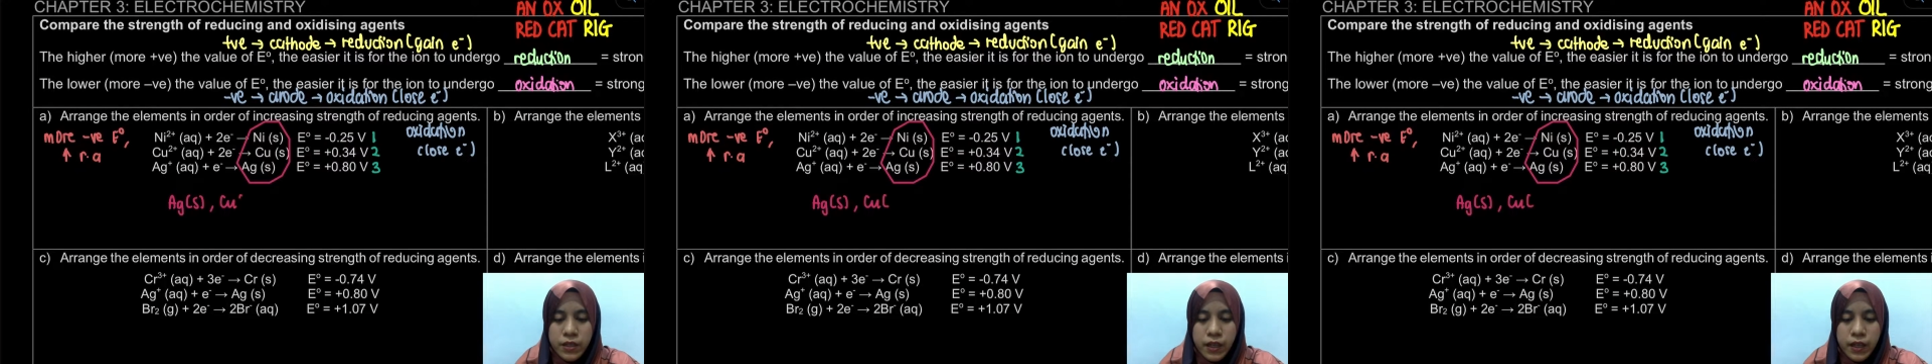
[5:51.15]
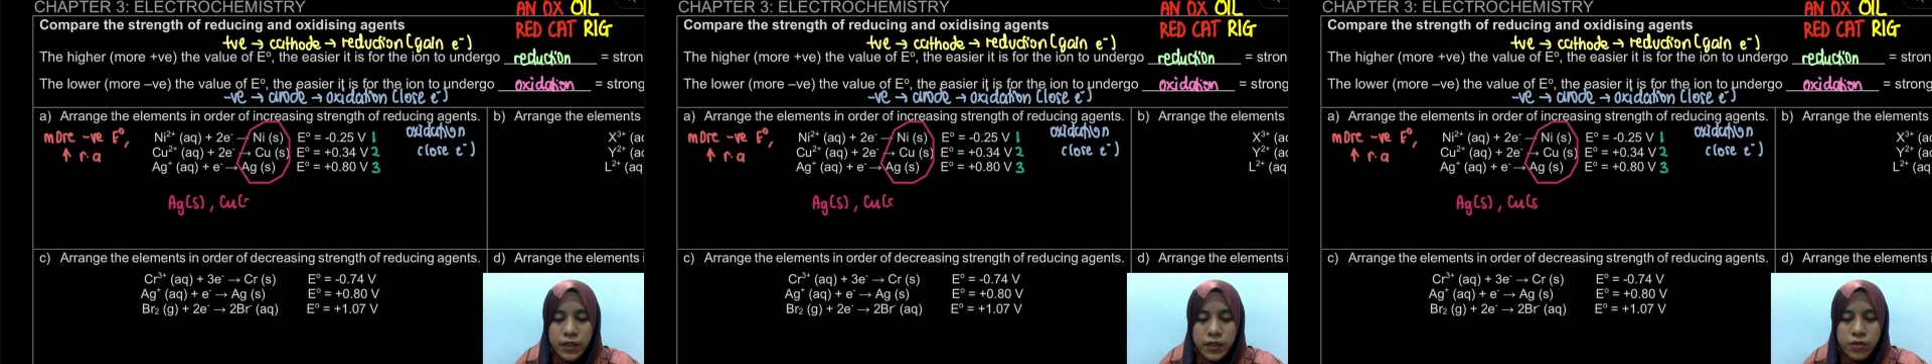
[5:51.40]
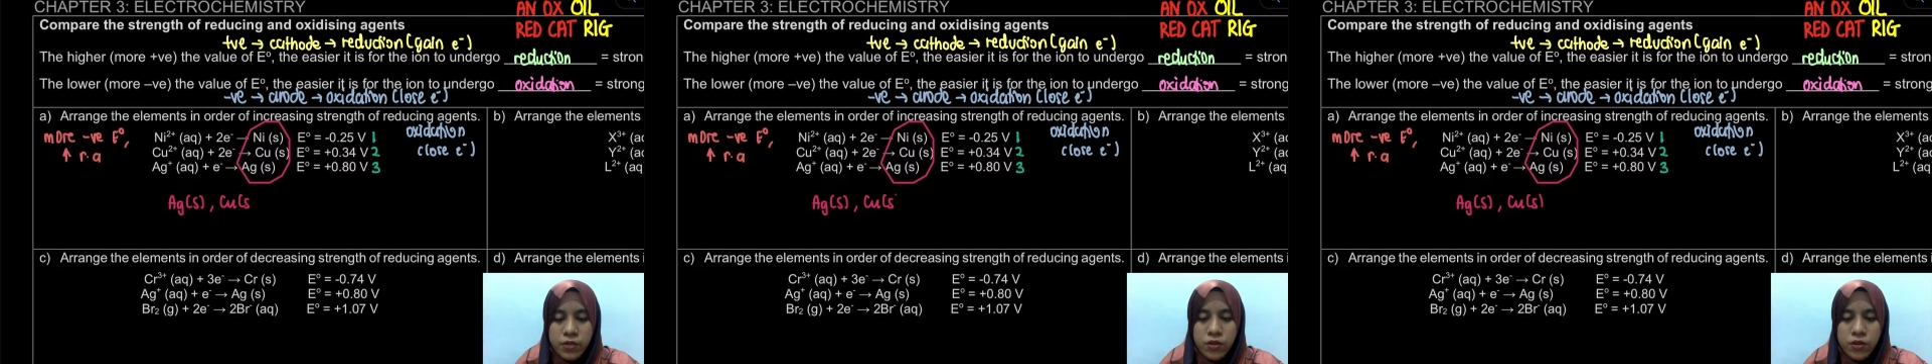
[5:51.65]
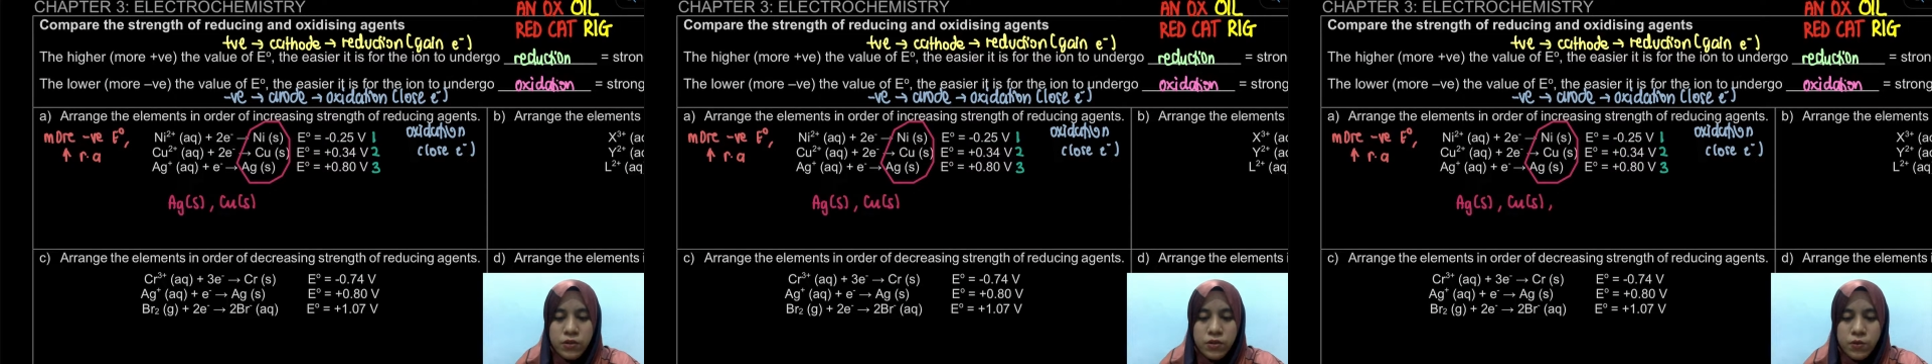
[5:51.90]
and the
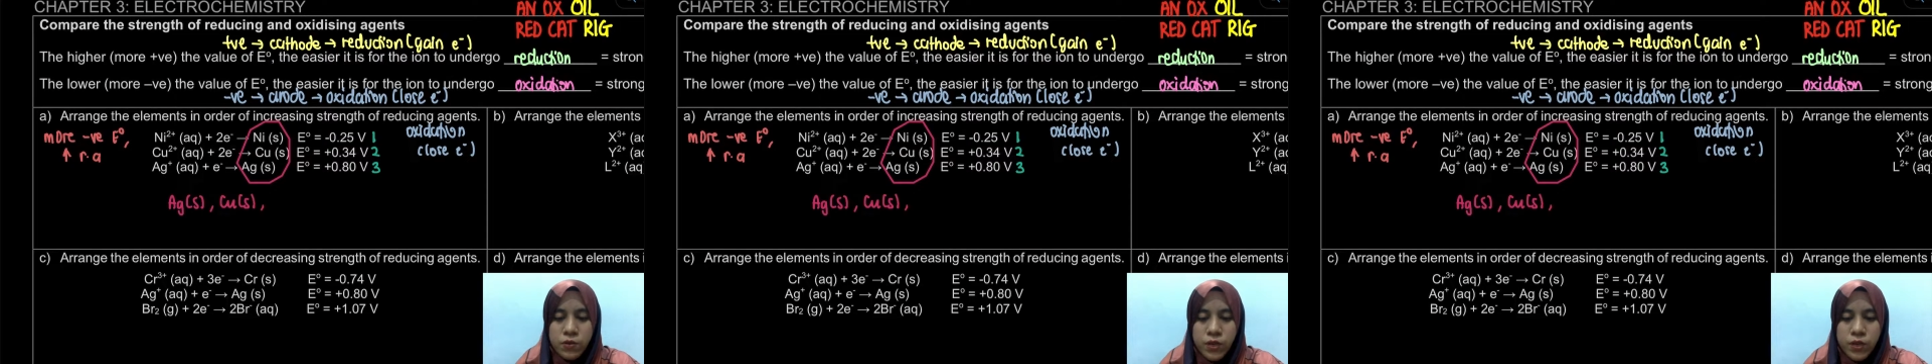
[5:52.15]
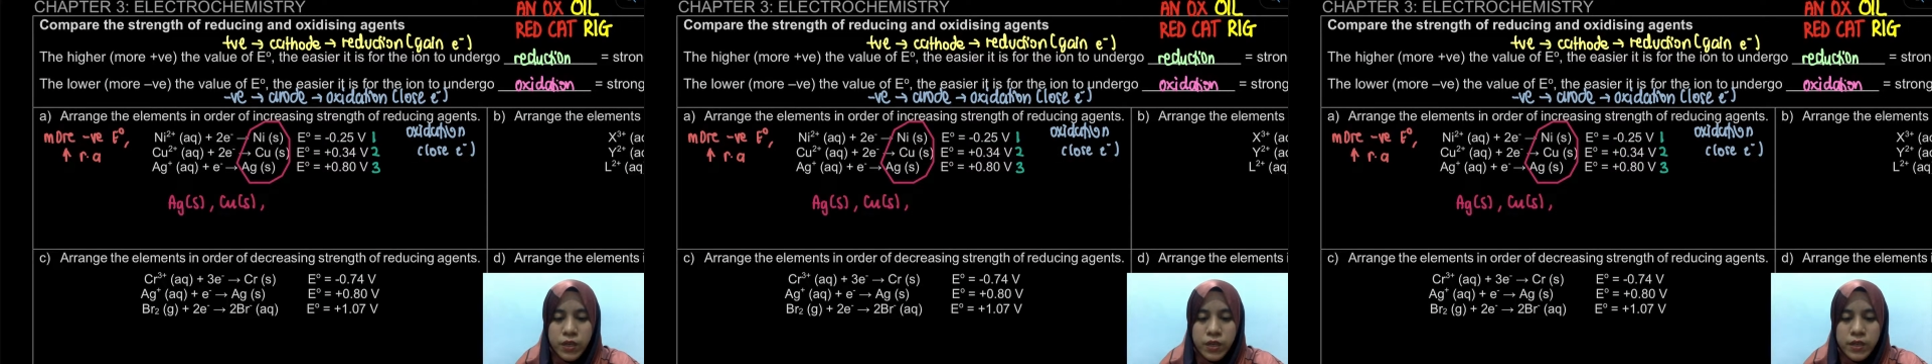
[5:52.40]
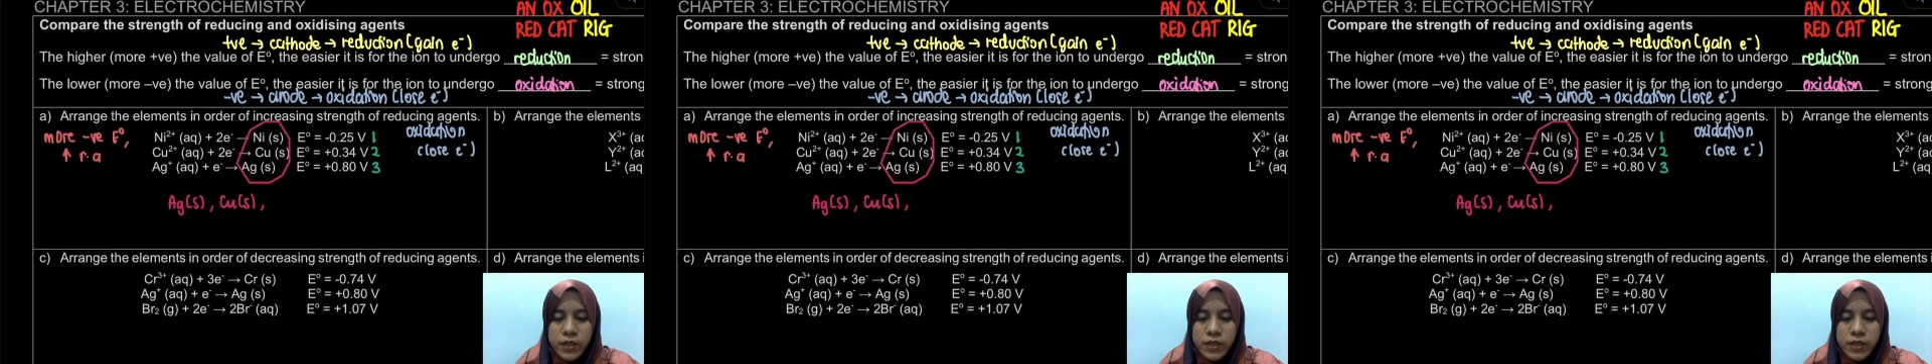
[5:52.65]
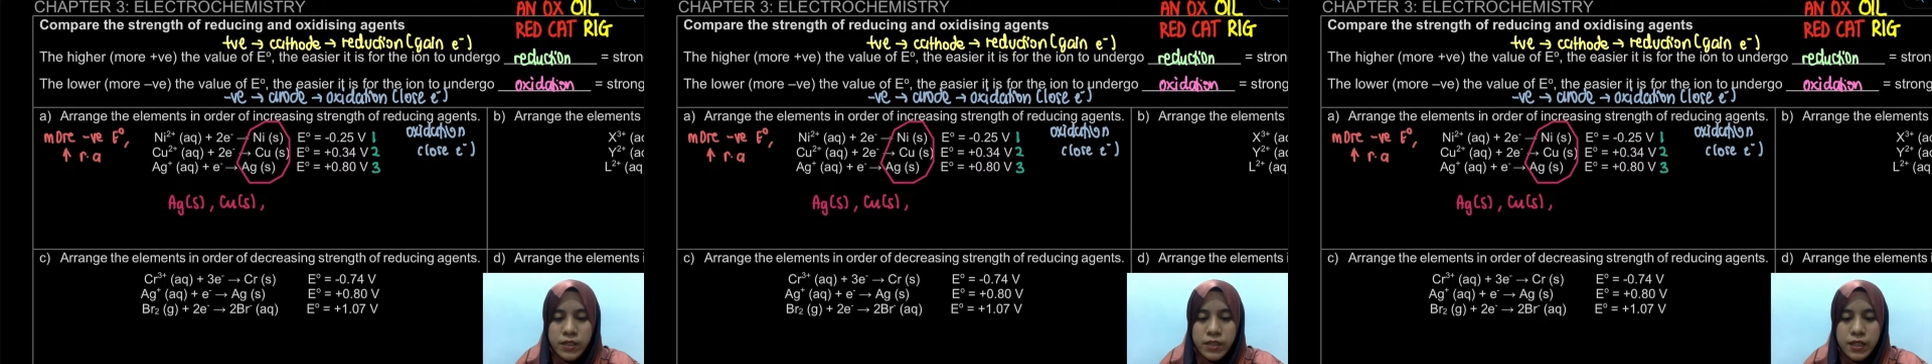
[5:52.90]
strongest one is
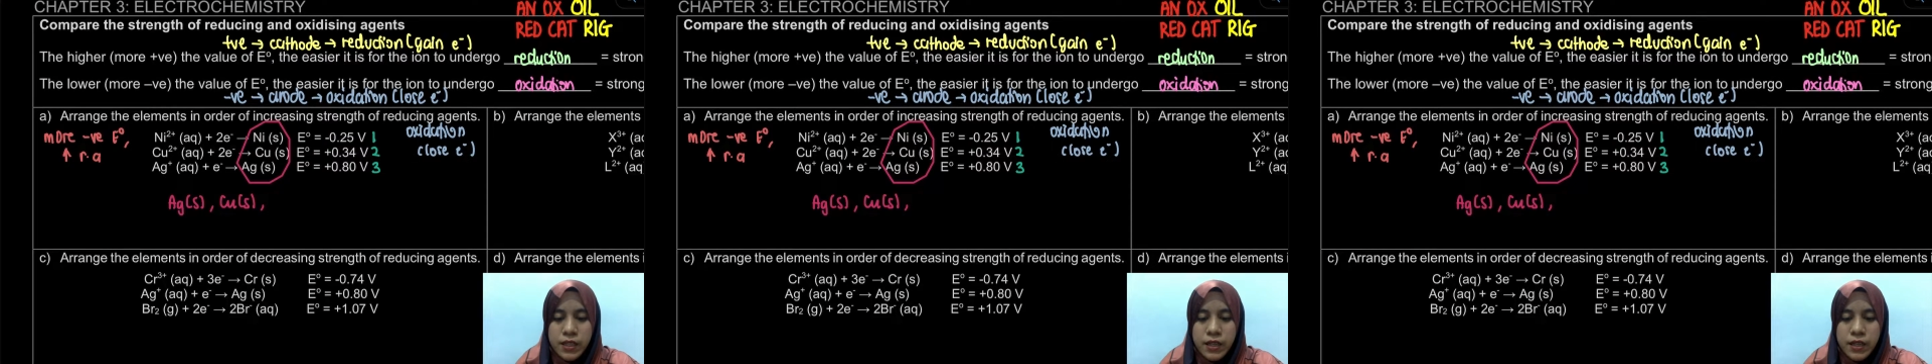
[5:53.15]
actually